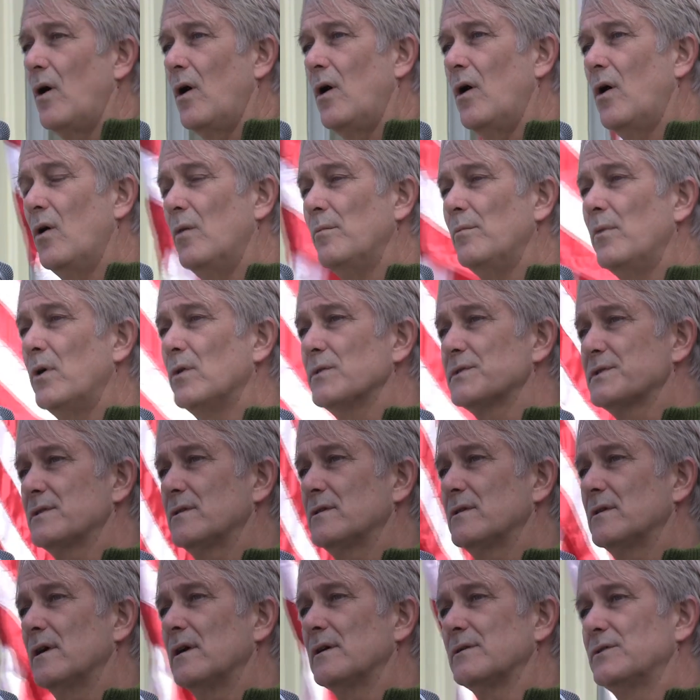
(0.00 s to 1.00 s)
almost
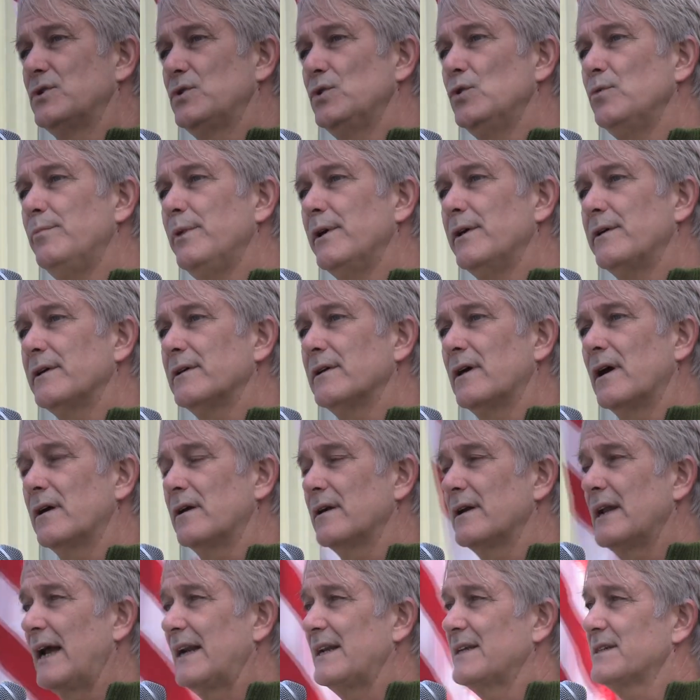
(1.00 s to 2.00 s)
$2 billion,
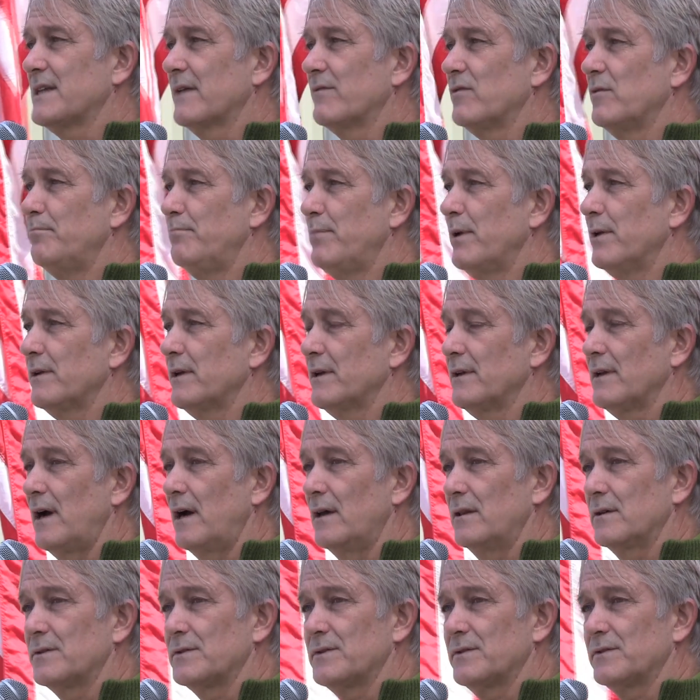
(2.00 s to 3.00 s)
$197 billion
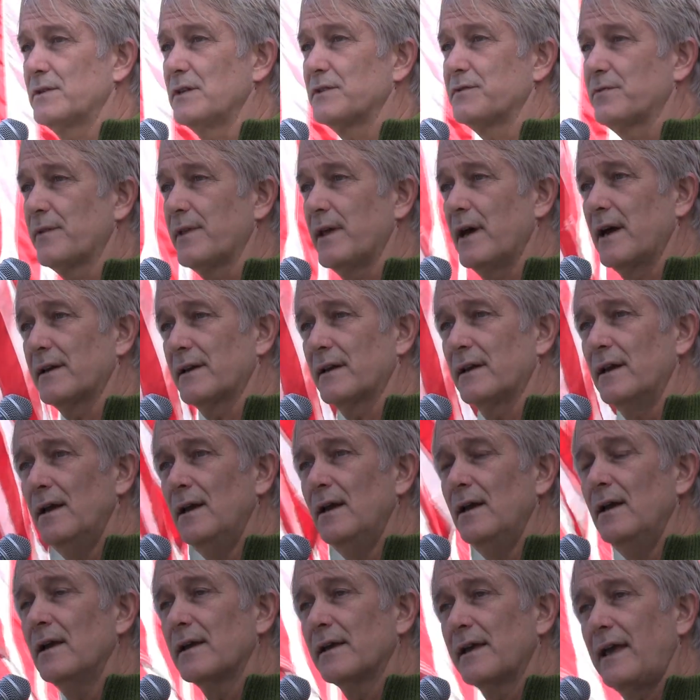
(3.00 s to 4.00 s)
just for that.
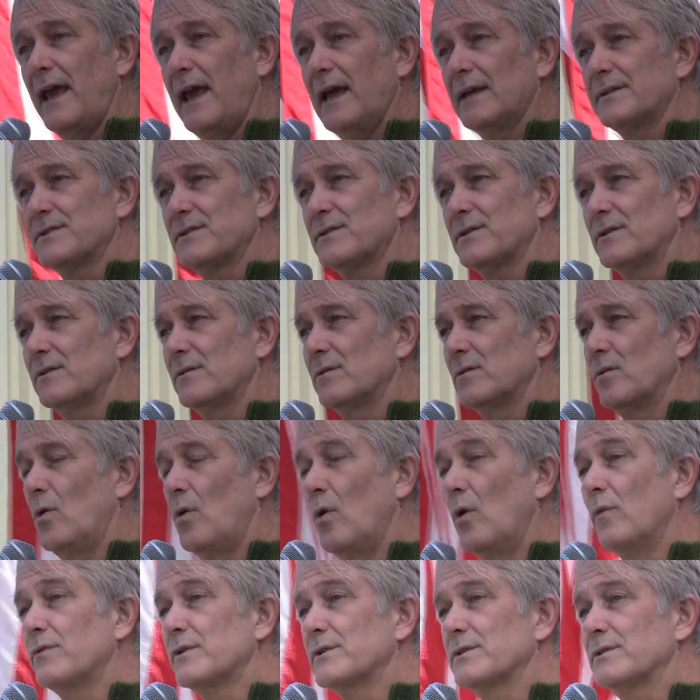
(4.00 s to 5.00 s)
Cancer,
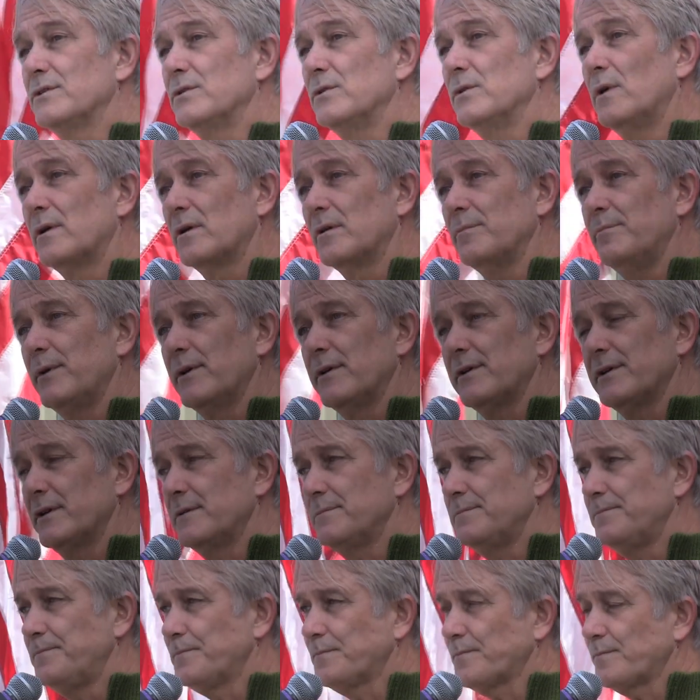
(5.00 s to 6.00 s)
over $200
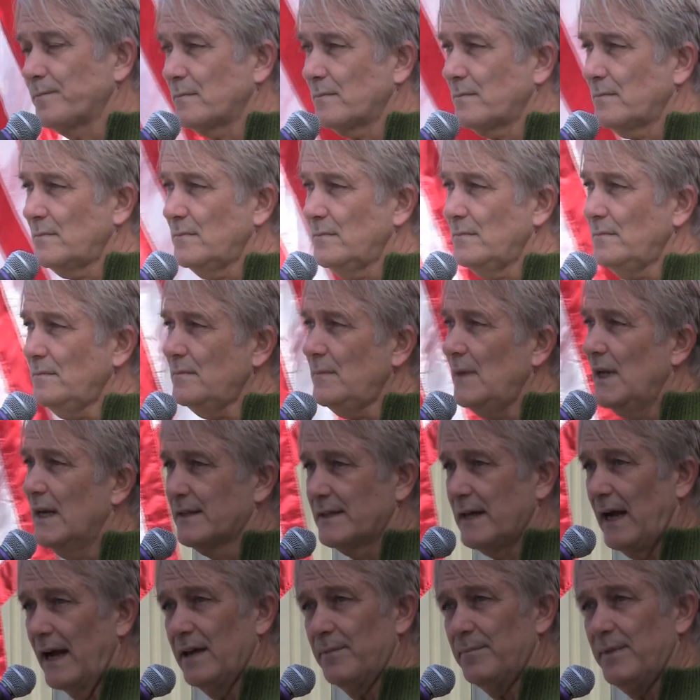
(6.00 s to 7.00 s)
billion.
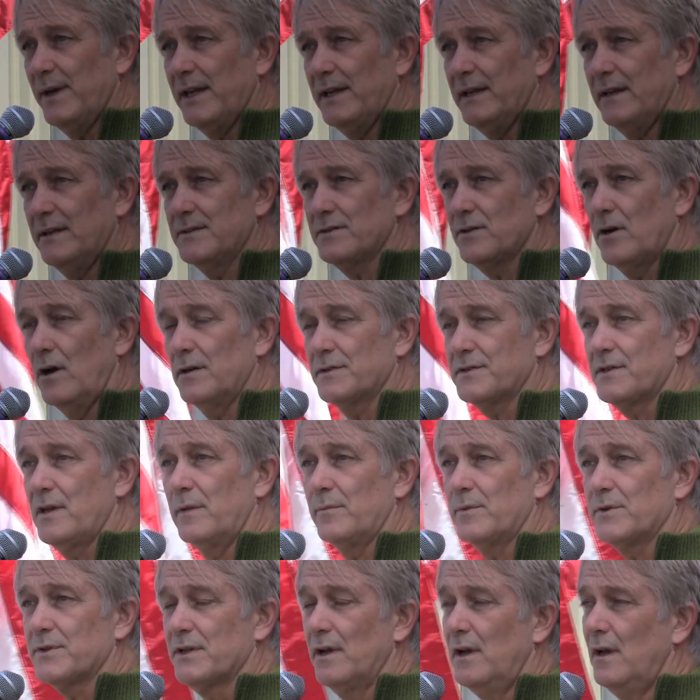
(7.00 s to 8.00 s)
Diabetes,
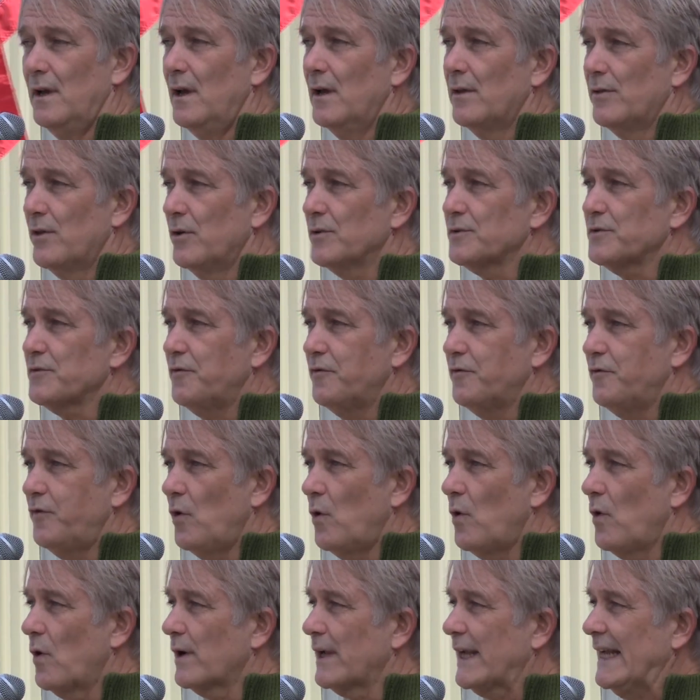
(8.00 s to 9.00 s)
Alzheimer's. Those
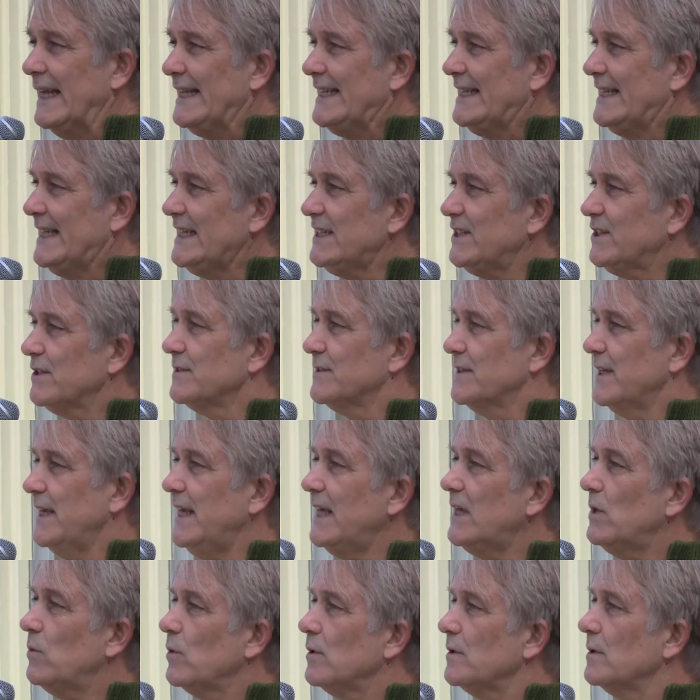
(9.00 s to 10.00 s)
4 conditions
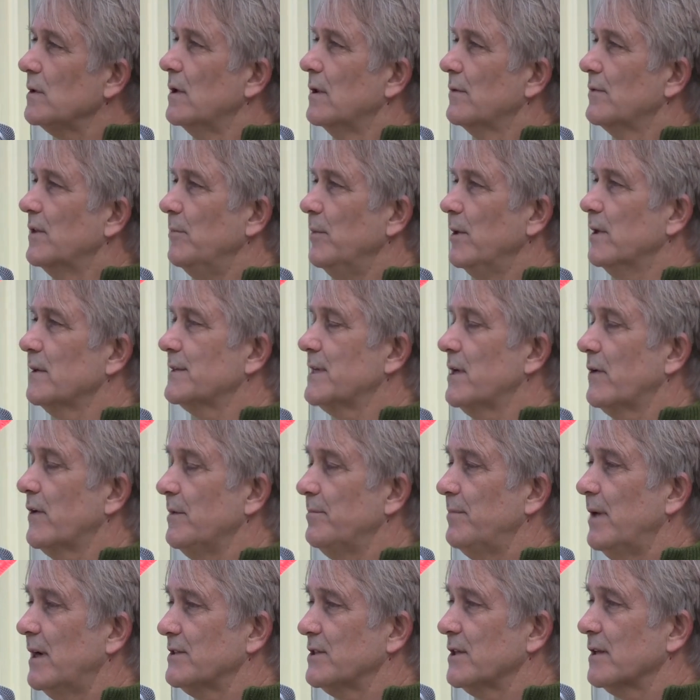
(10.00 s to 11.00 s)
equal the
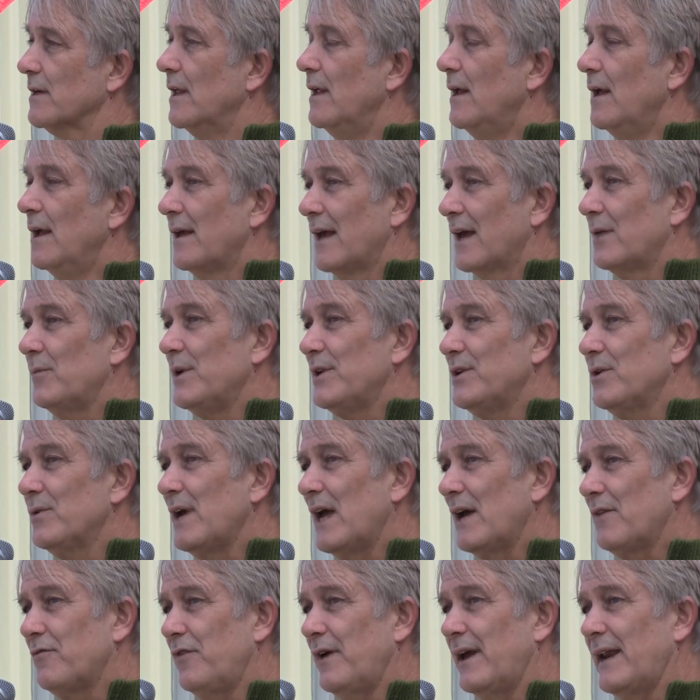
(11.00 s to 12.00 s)
military budget. And we do
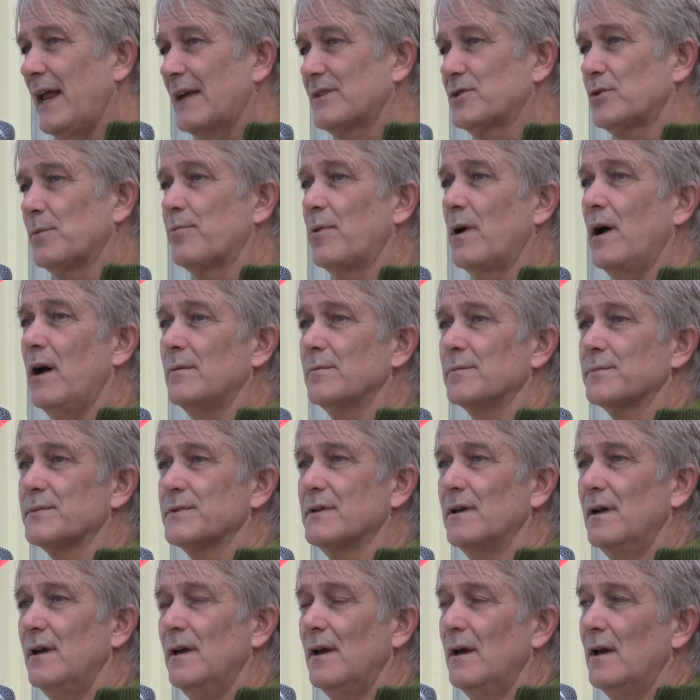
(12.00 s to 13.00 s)
have financial
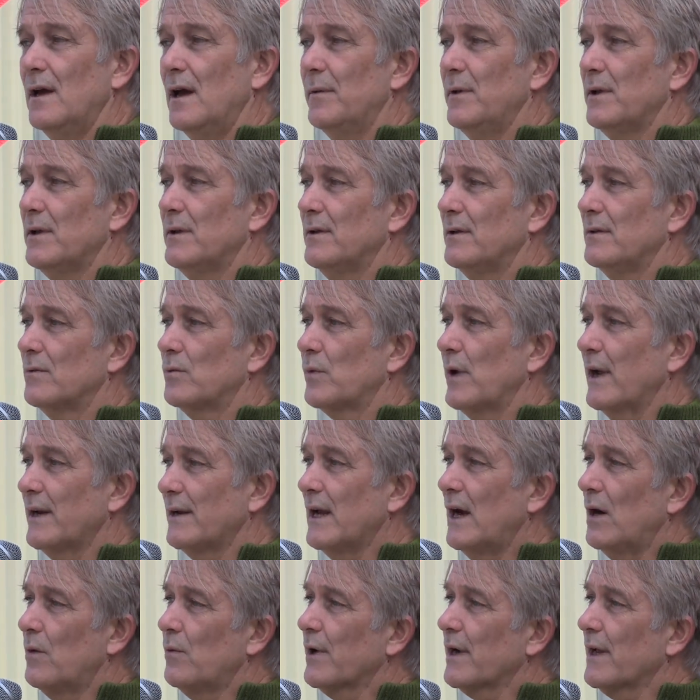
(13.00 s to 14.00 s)
problems. I mean, right
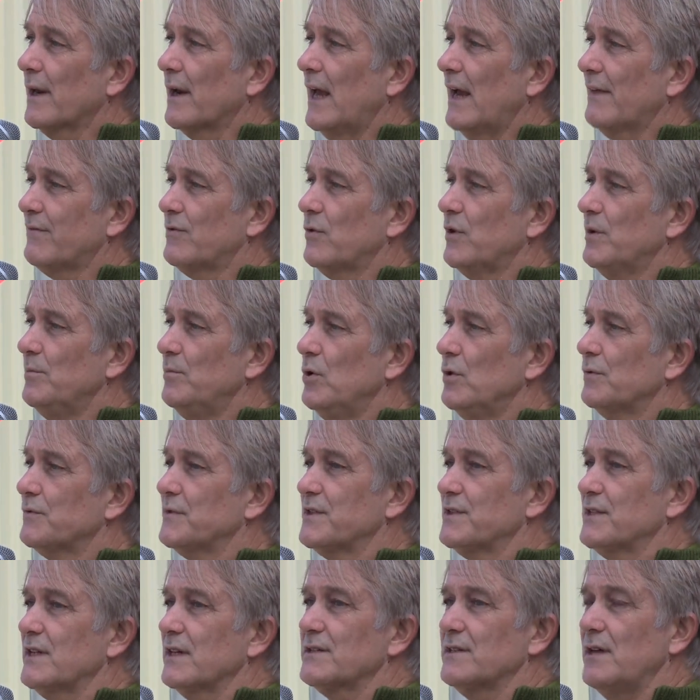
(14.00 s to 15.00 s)
now we're going to have to remove
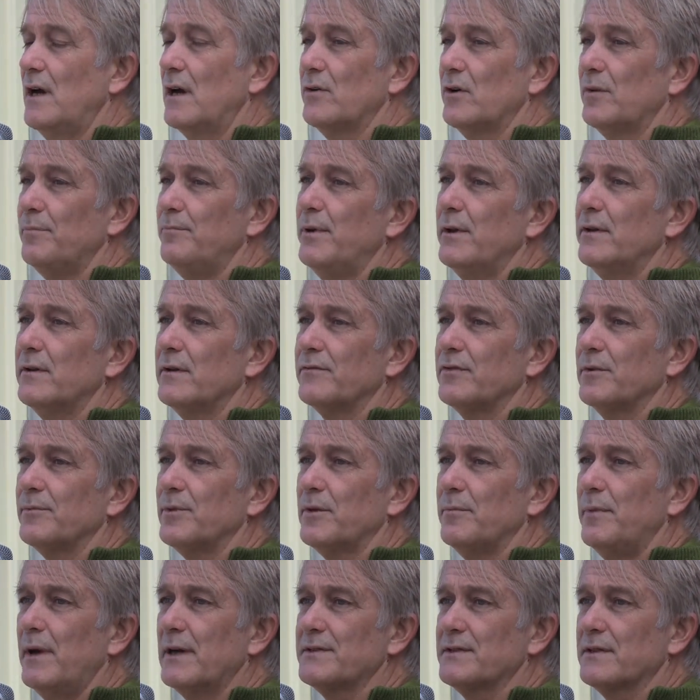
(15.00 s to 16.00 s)
$600 billion from
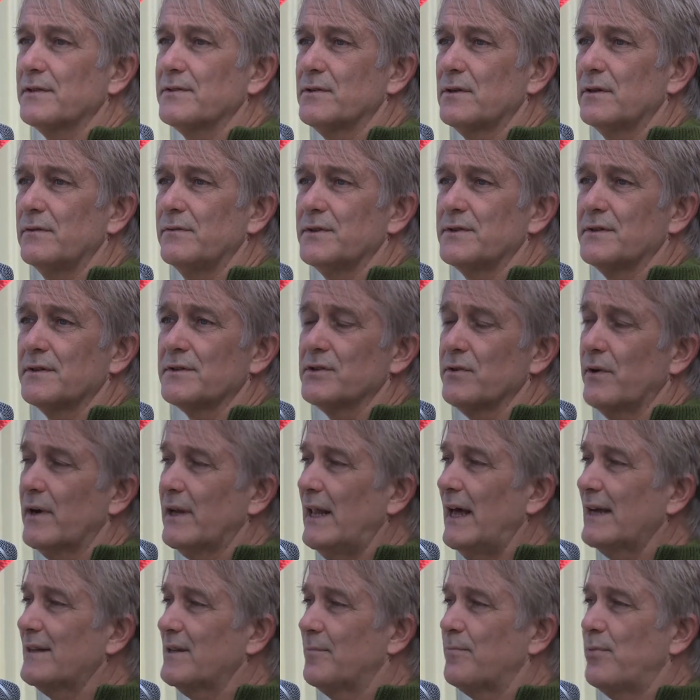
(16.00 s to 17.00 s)
the domestic services. So
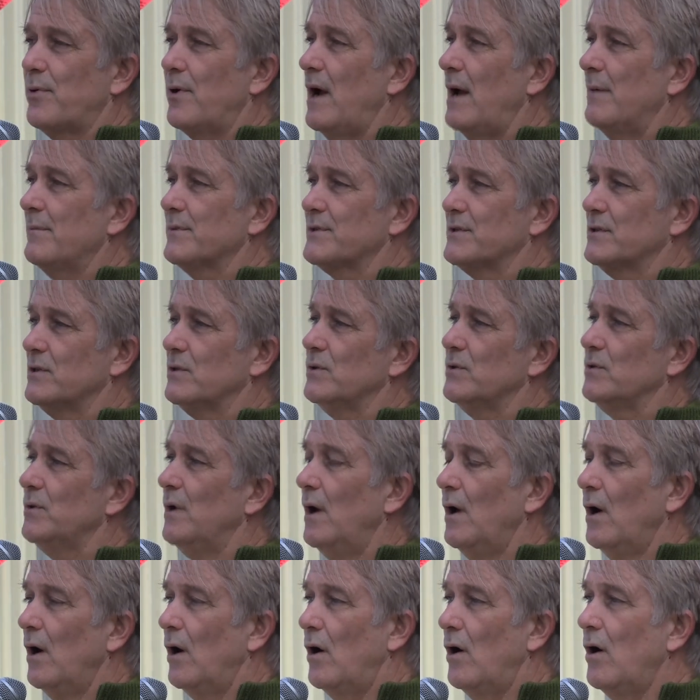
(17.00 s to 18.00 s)
I'd like to promise you
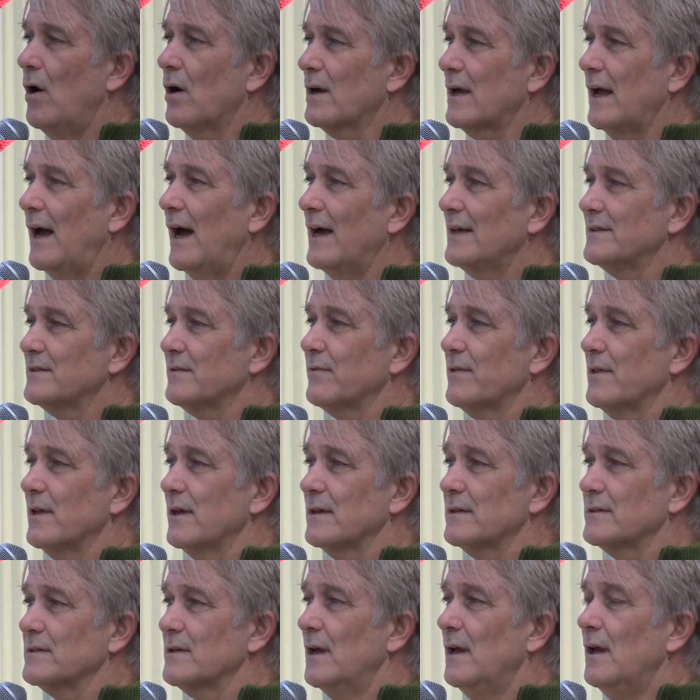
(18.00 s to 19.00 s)
all kinds of
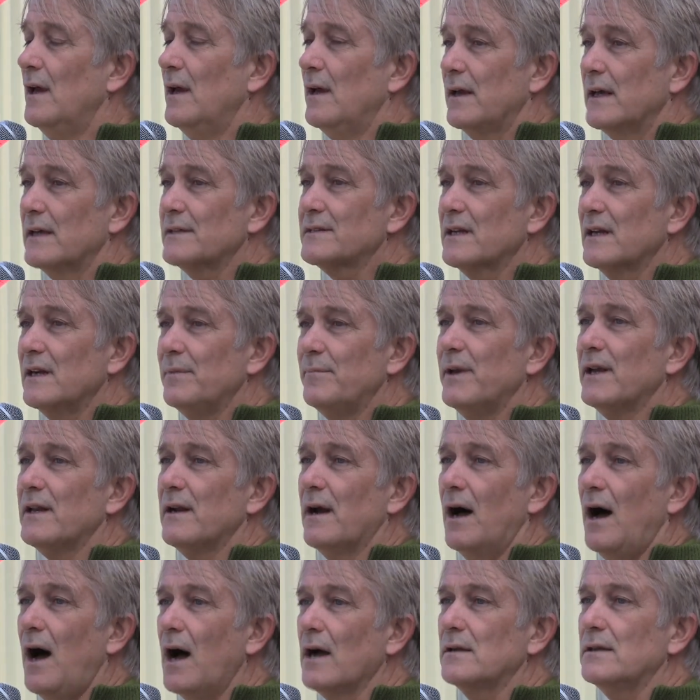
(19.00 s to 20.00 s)
things. It's going to be
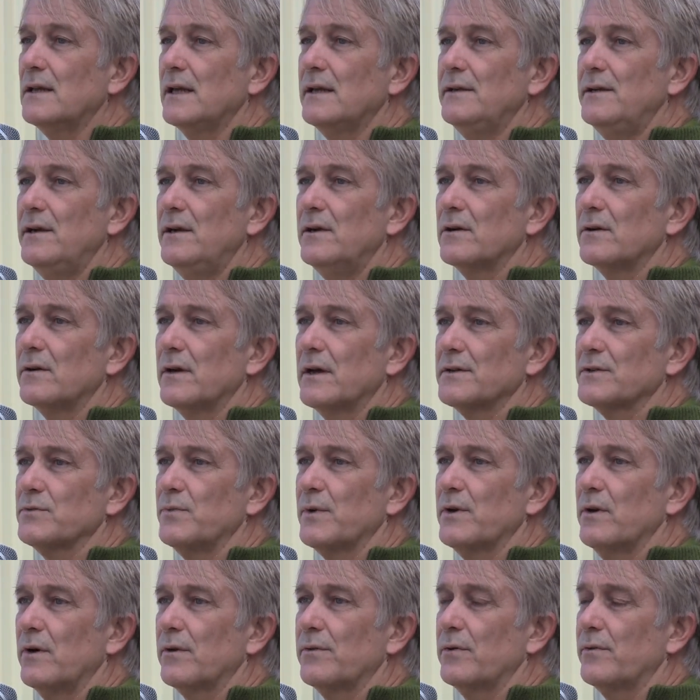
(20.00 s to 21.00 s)
an ugly year as
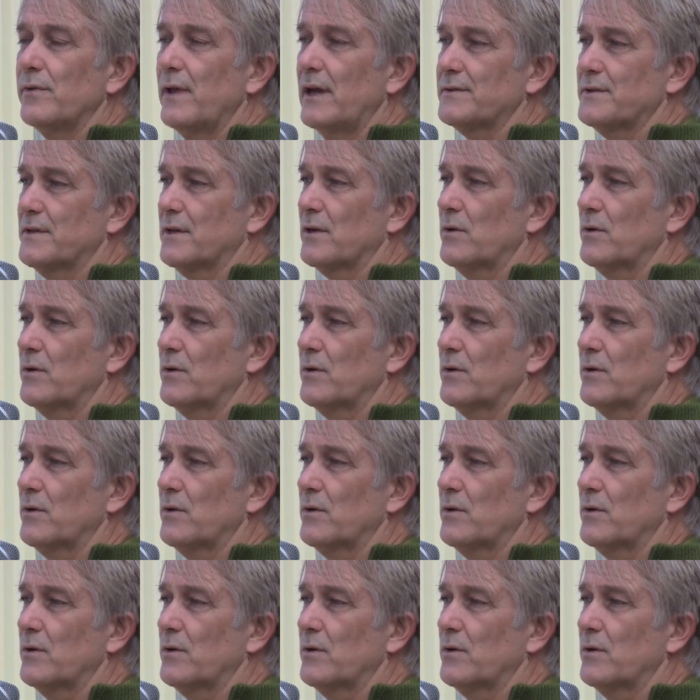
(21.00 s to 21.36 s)
we go through that